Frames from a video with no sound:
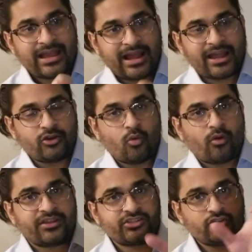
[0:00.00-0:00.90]
I know
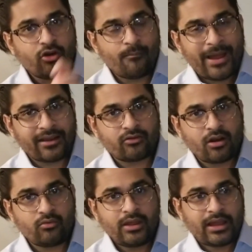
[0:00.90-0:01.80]
what is your
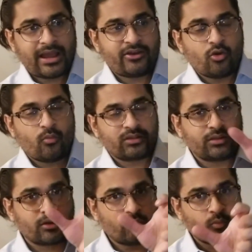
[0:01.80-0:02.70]
background. I know
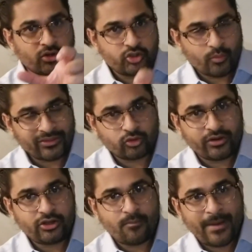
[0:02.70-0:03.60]
what you went through
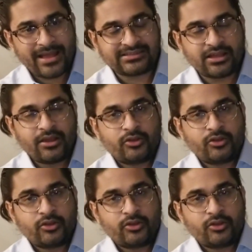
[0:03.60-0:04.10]
in your past.